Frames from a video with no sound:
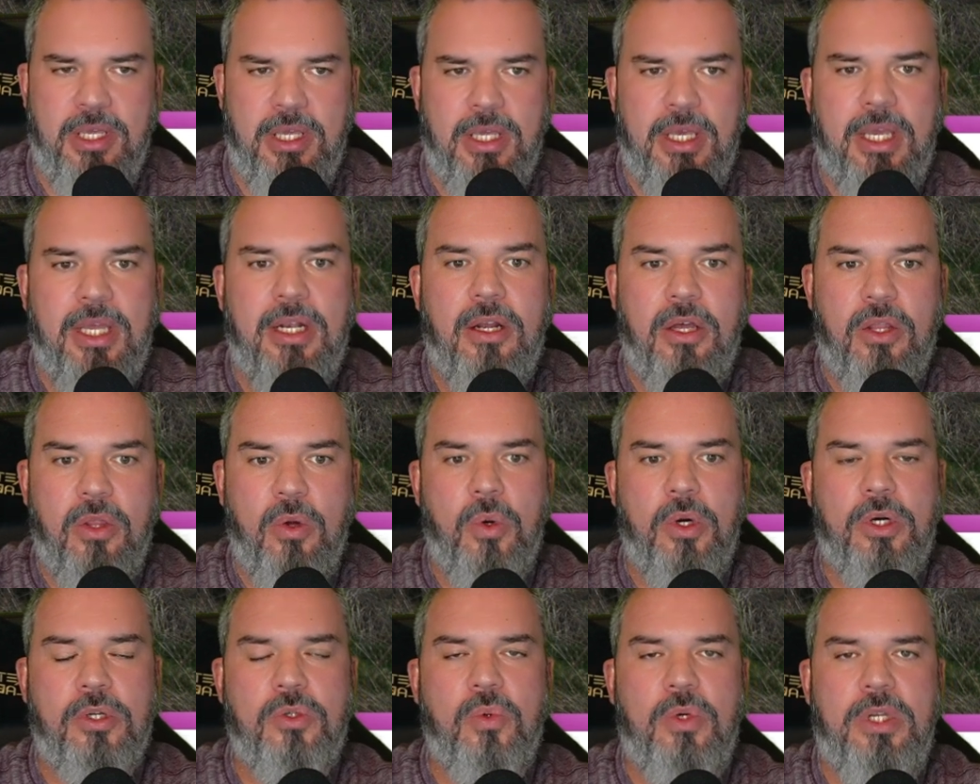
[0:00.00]
In other
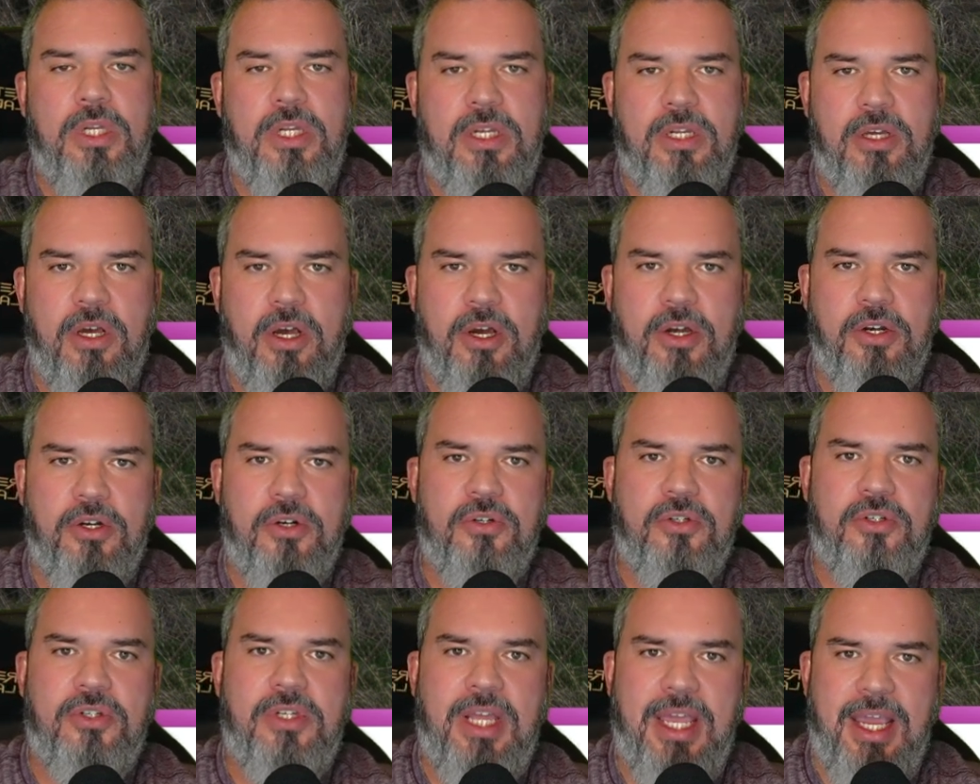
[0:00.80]
words, we need to
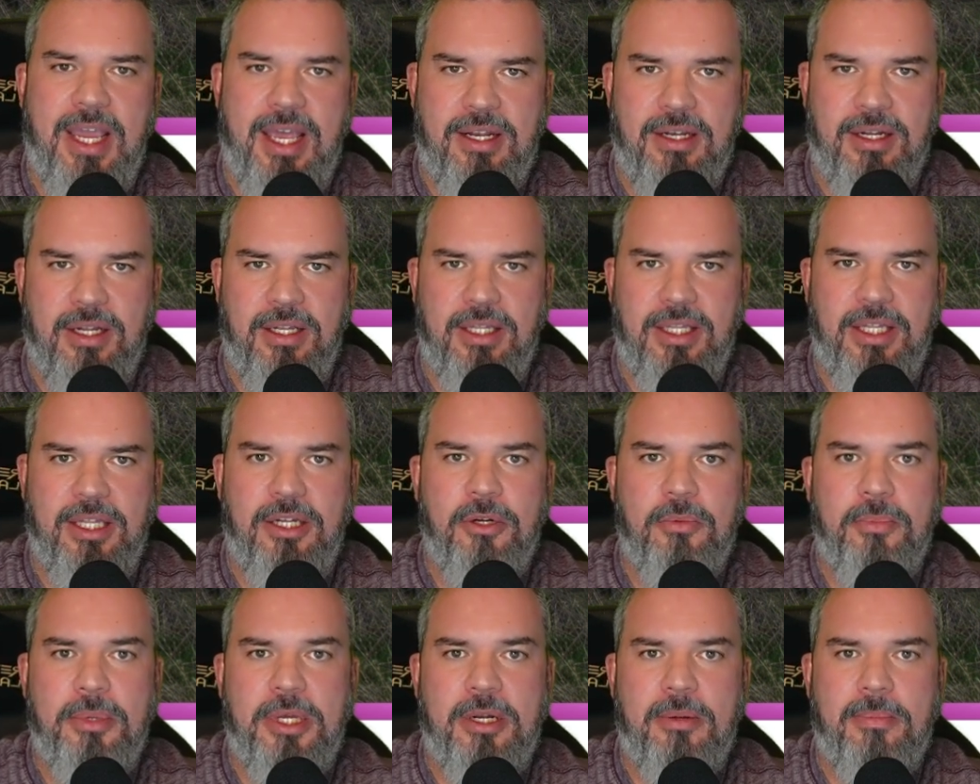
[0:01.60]
understand a little
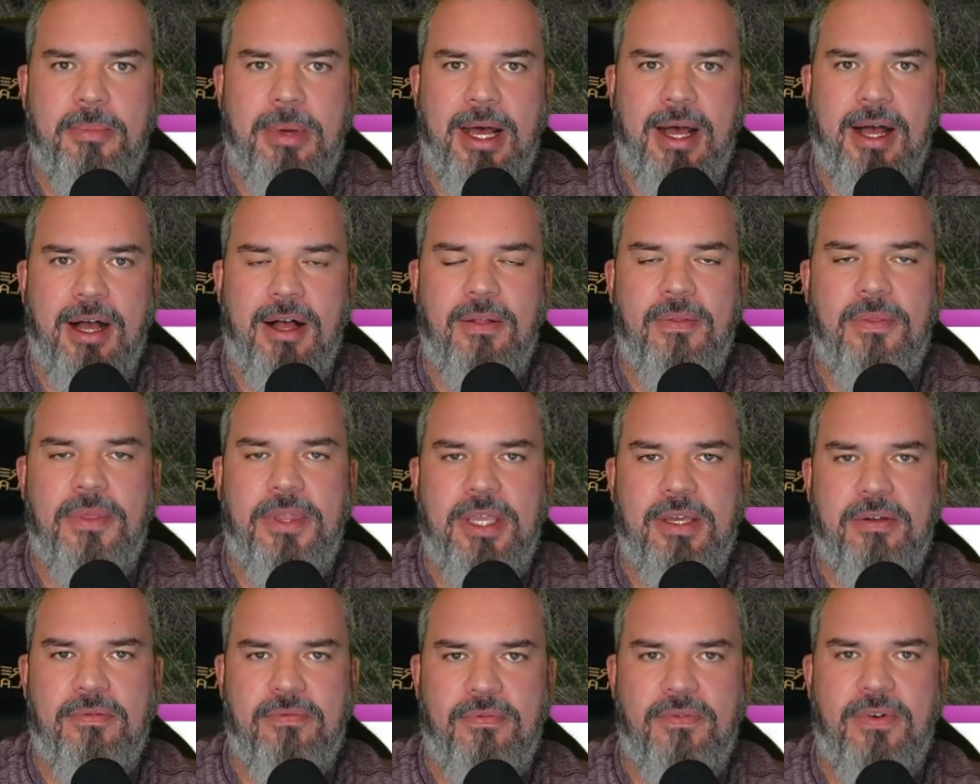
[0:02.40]
bit about the
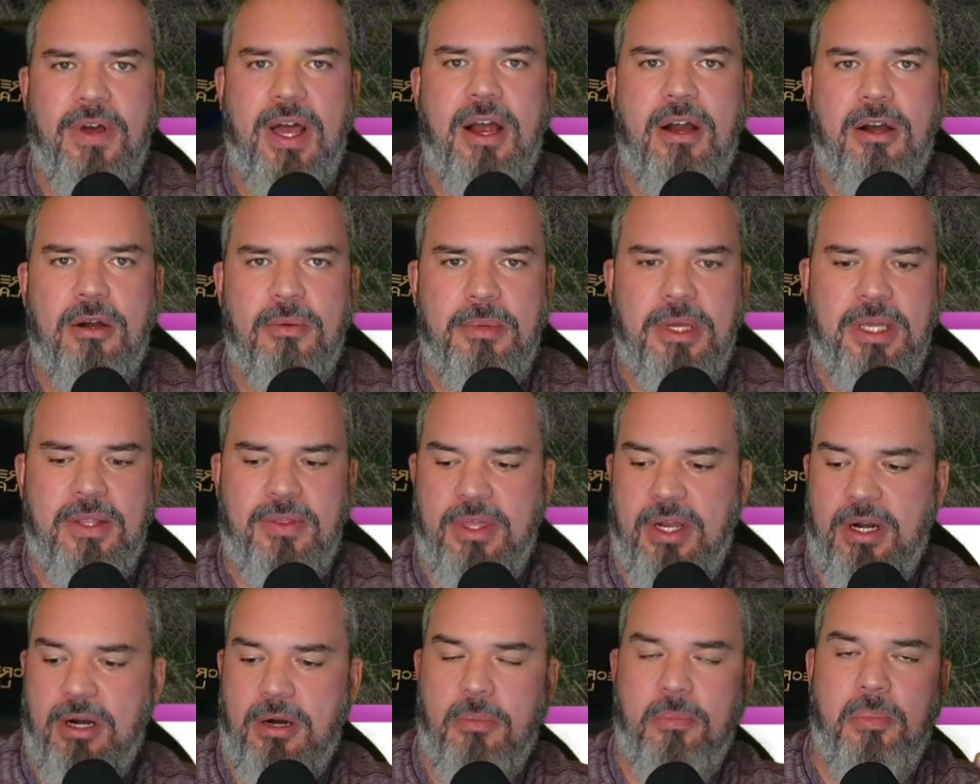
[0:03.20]
environment
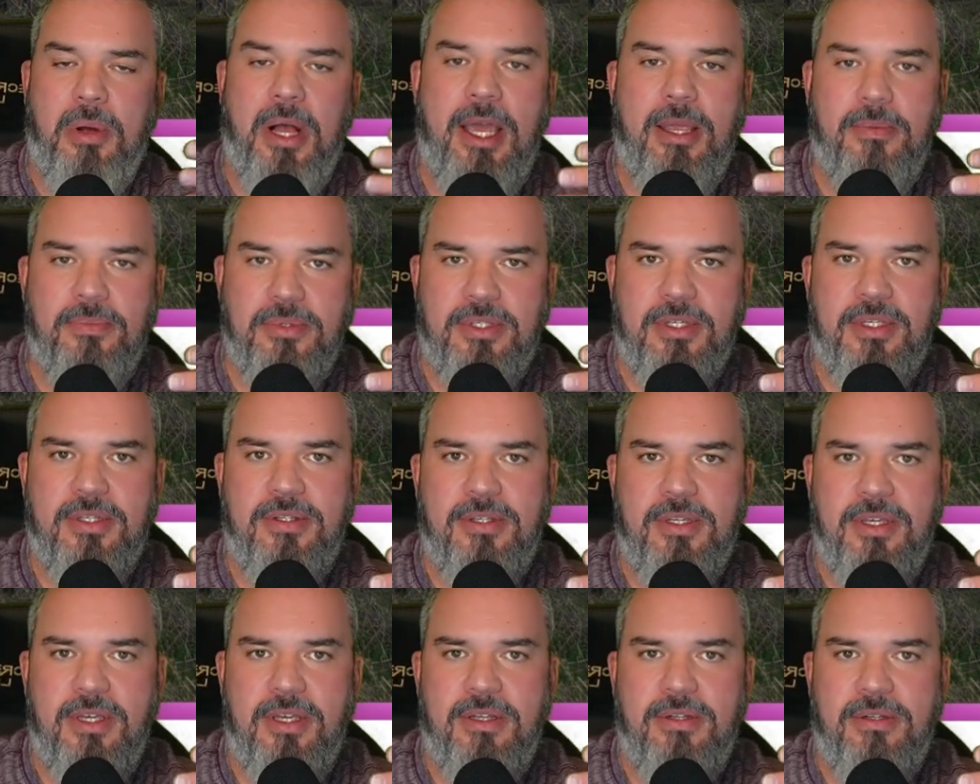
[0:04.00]
that our pipe sits
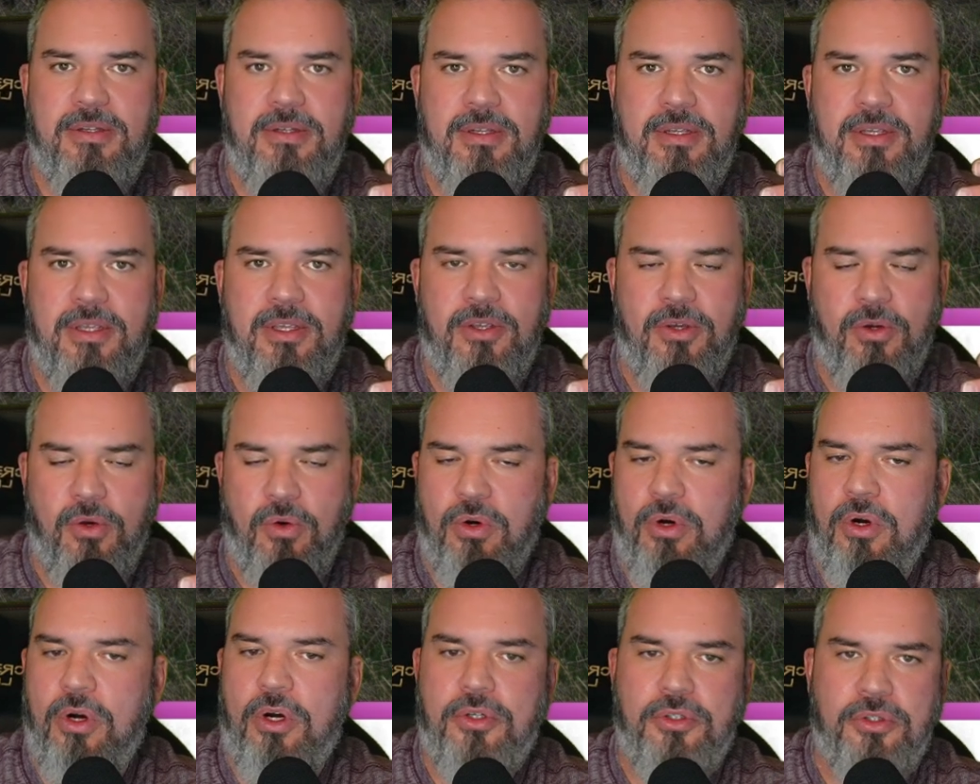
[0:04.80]
in, or
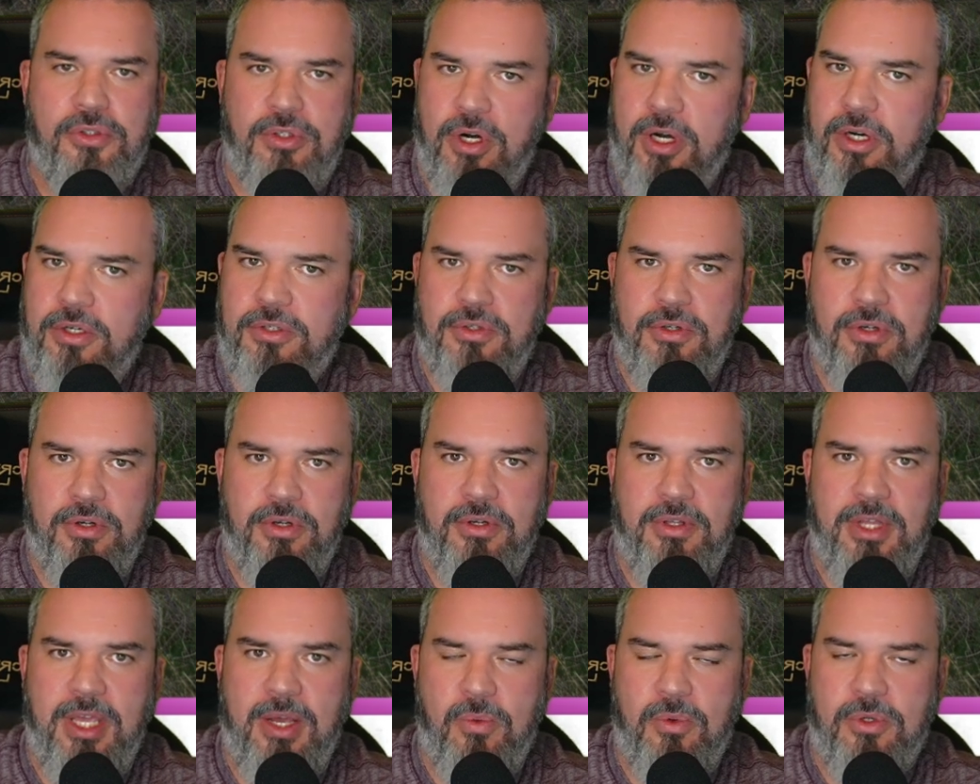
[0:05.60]
our structure
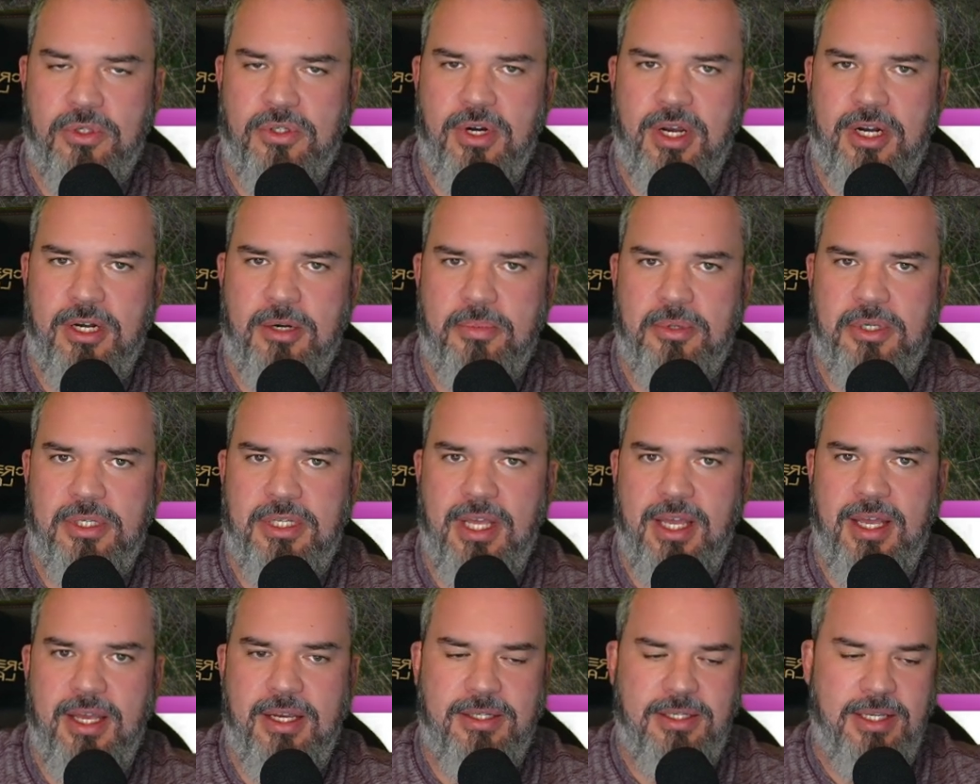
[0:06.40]
that we're trying to
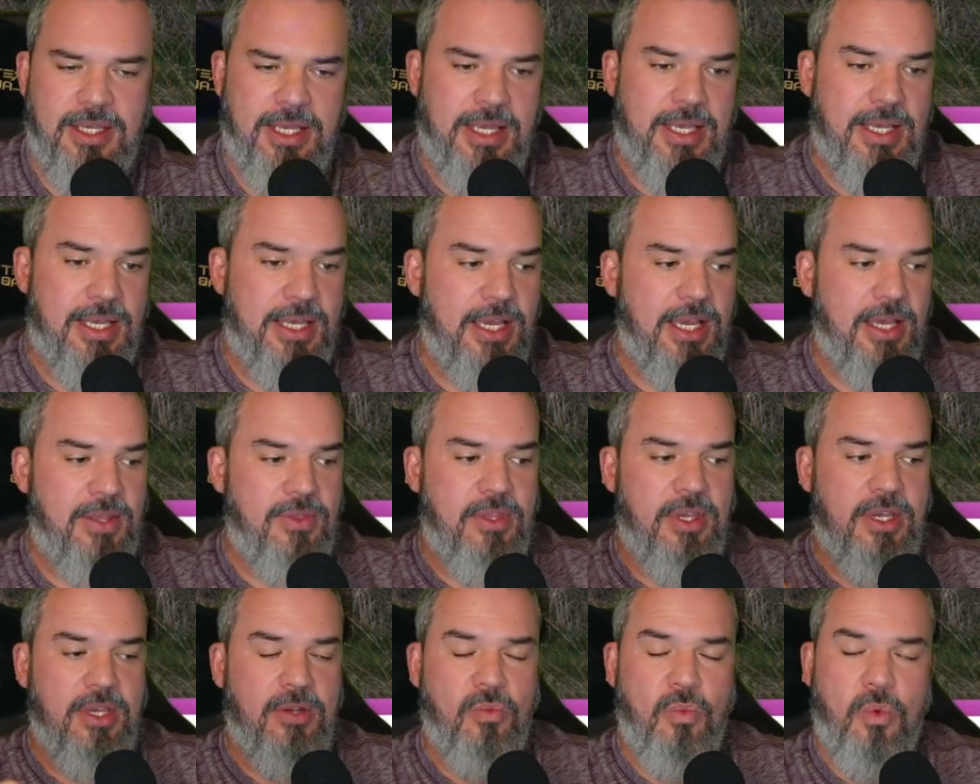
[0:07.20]
protect, and
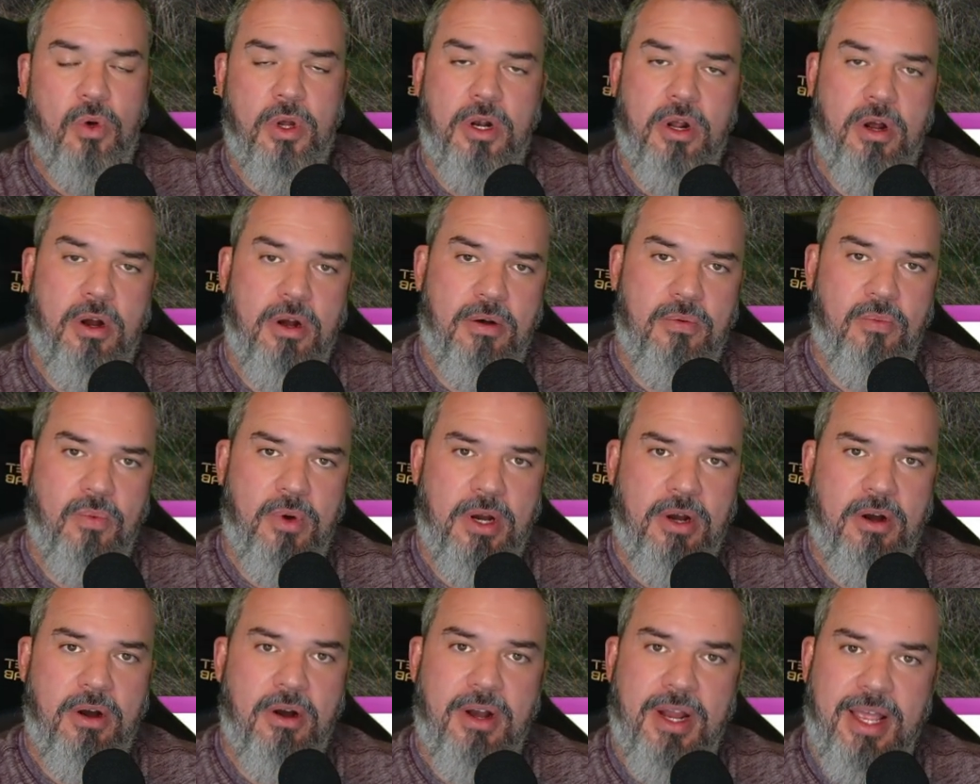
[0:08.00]
then where
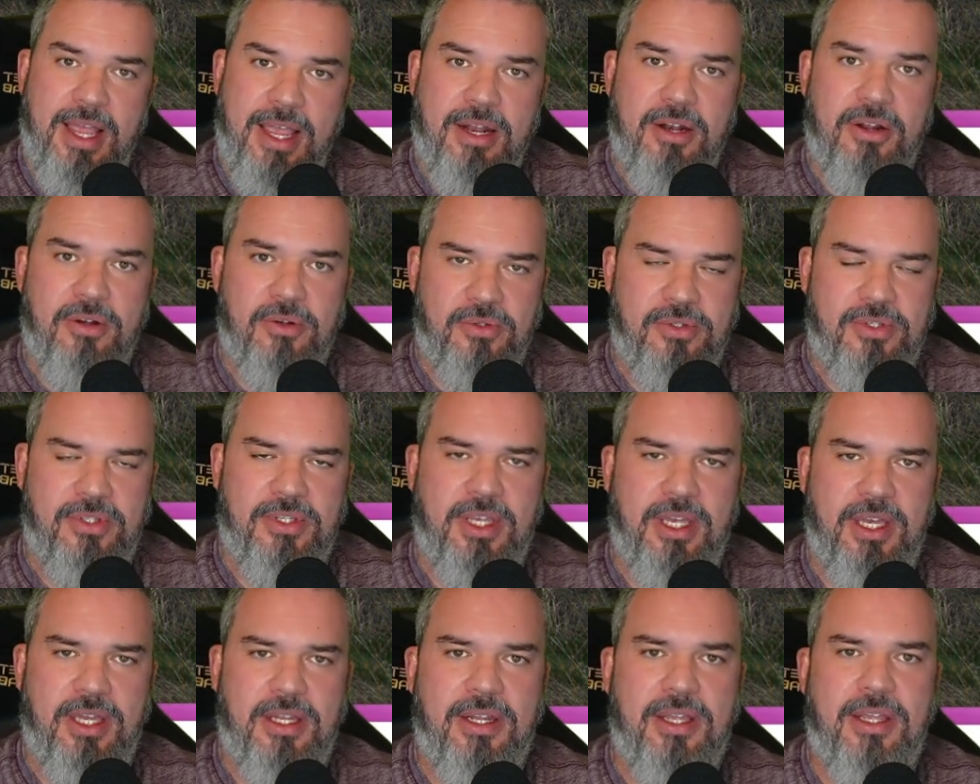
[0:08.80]
our anodes
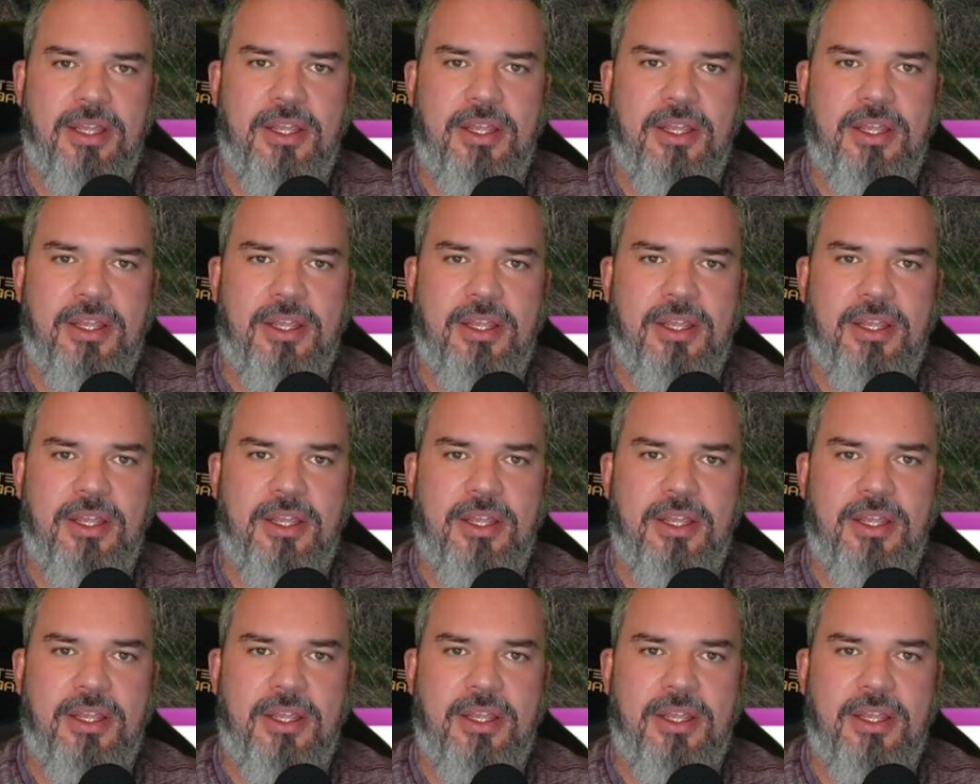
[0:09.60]
sit.